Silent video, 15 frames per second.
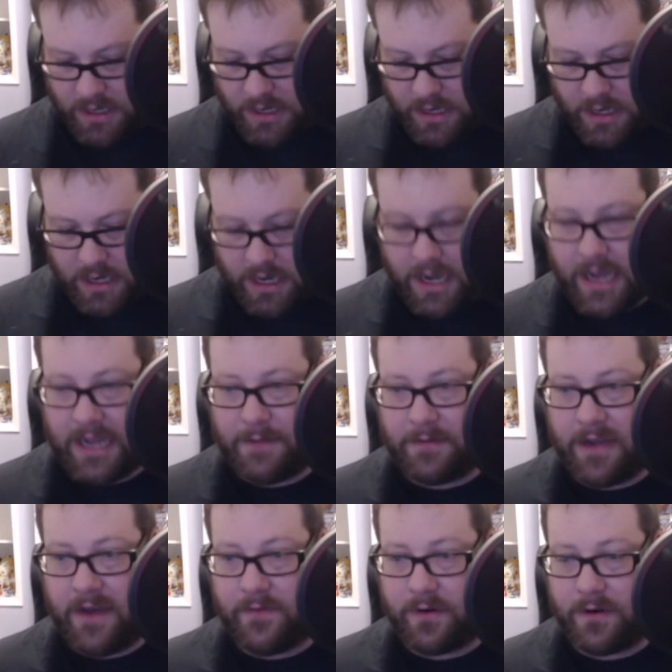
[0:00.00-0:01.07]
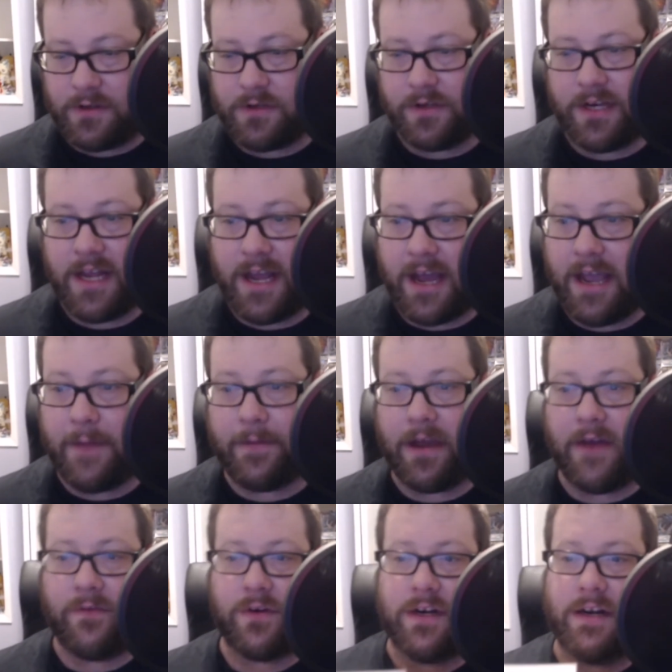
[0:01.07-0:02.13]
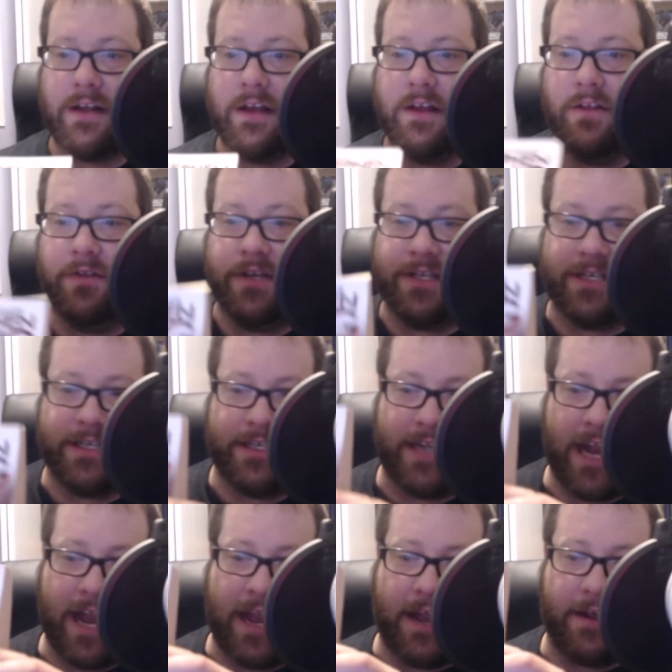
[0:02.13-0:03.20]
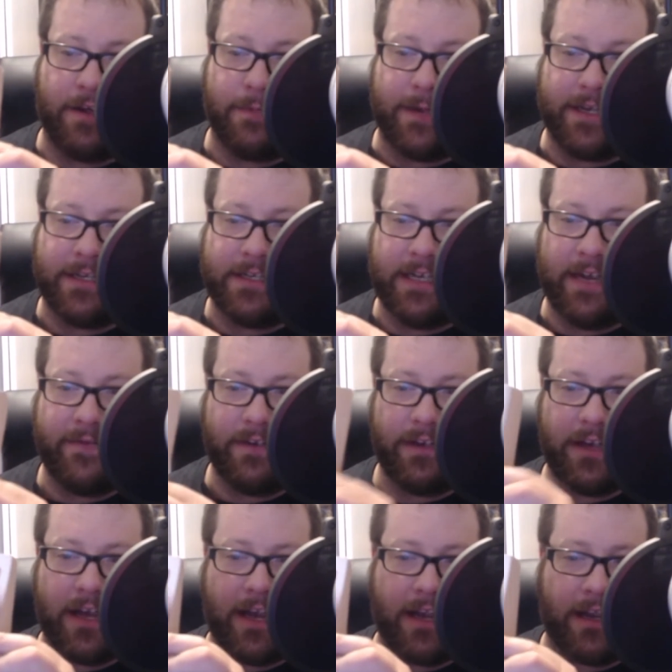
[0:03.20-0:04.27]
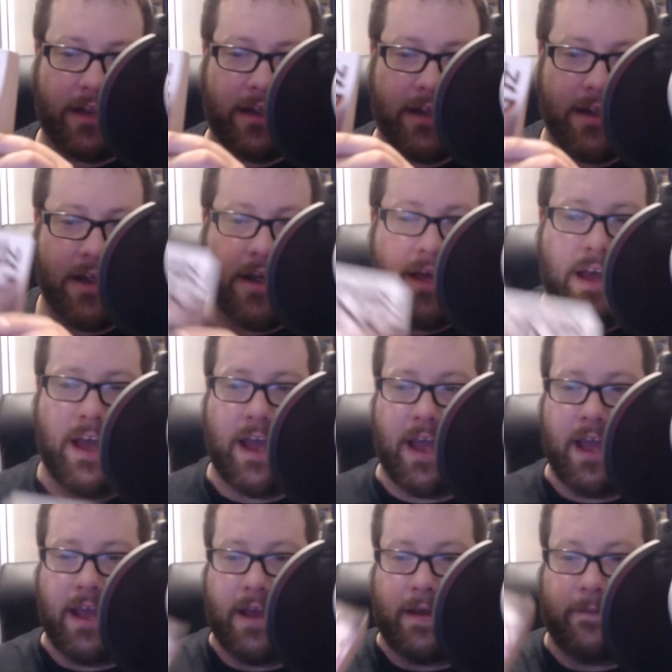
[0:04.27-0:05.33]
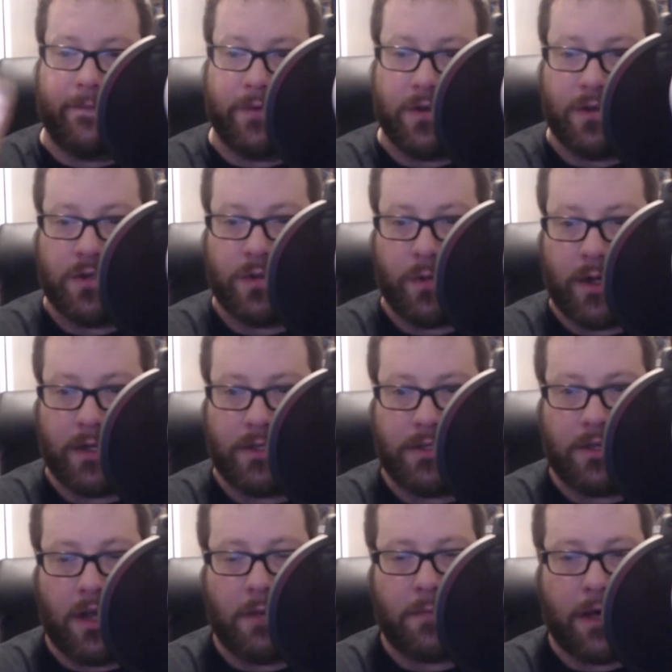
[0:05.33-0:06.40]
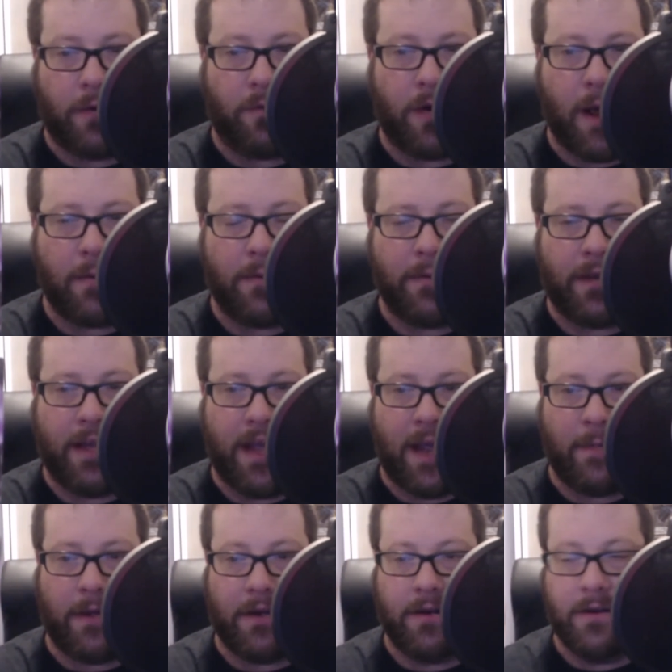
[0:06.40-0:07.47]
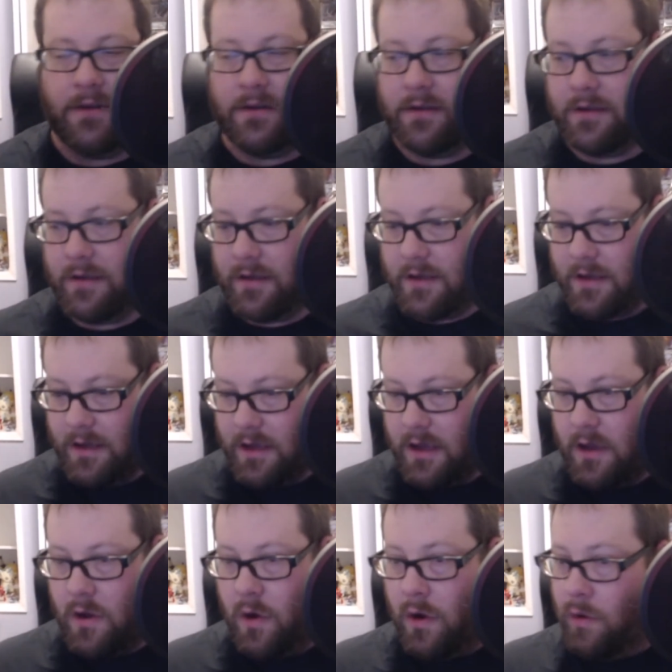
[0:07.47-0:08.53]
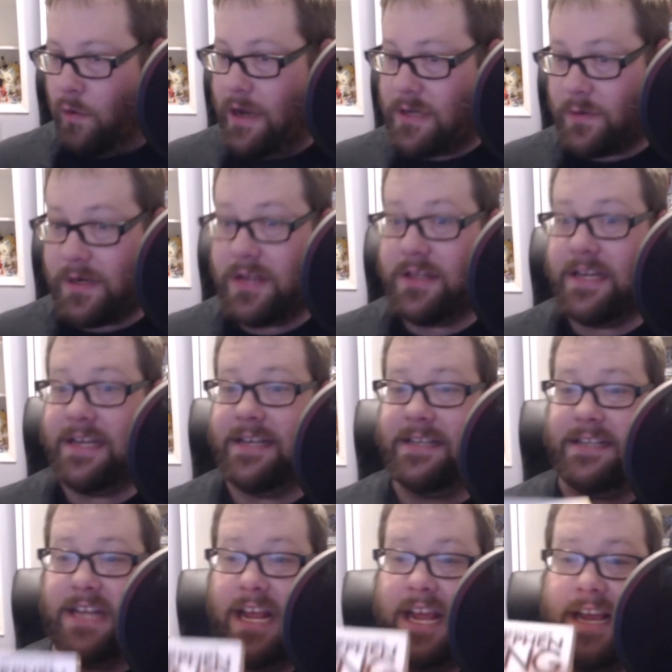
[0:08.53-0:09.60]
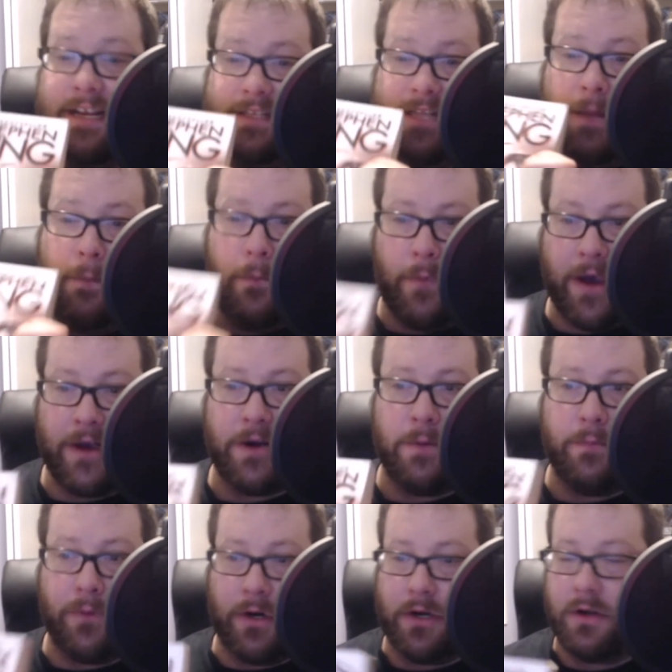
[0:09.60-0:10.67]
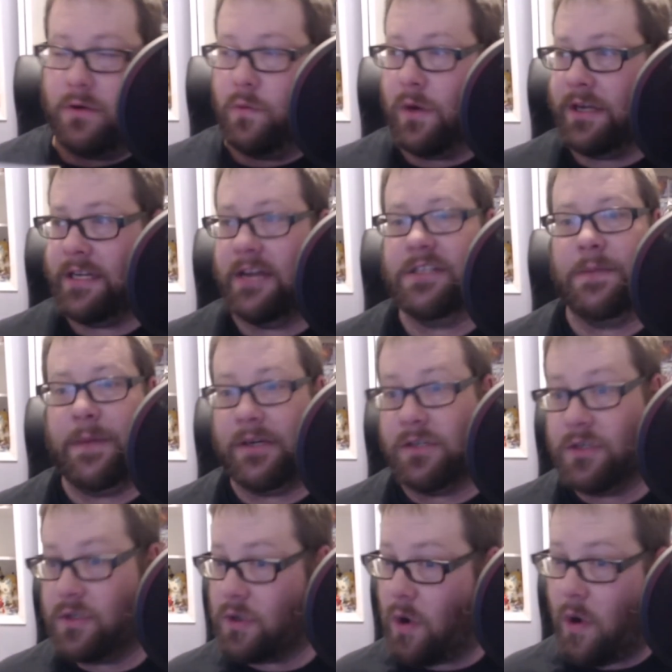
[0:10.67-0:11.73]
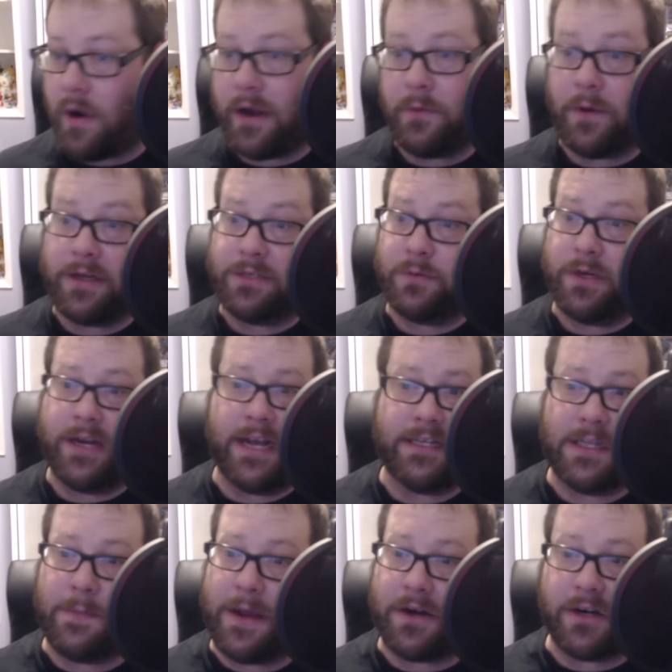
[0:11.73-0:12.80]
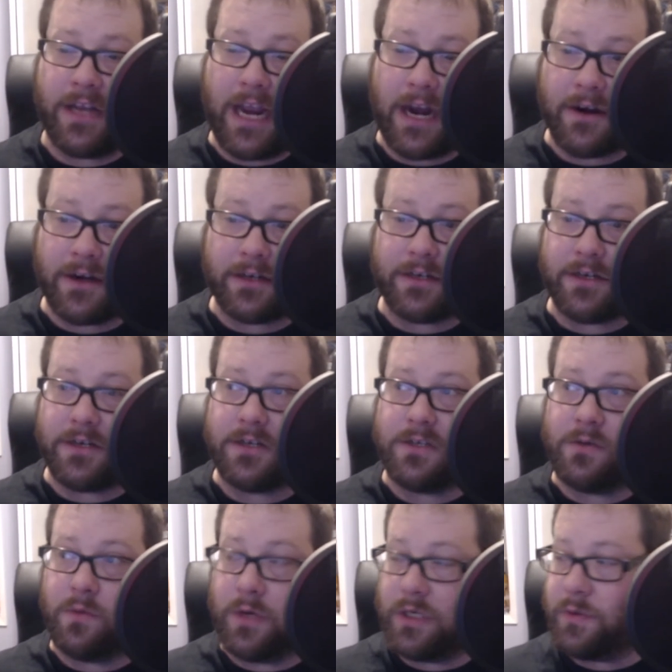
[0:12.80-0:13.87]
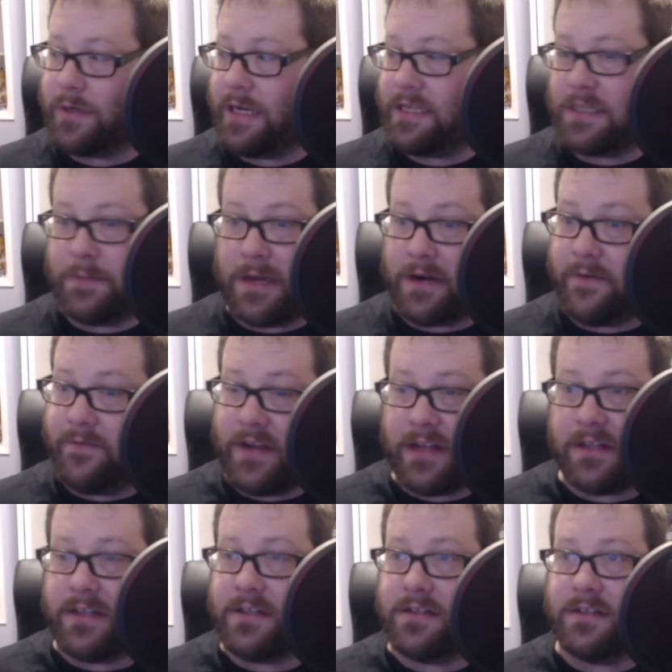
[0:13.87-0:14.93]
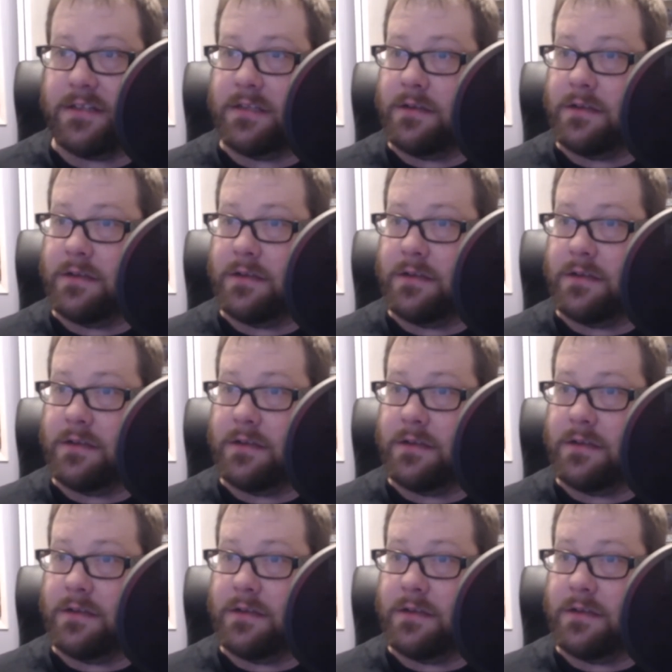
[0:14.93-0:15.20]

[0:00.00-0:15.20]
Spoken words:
Today I am covering The Stand by Stephen King and Swan Song by Robert McCammon. Which one of these is the better book? What tells a better story? Which one has the better characters? Which one has the better villains?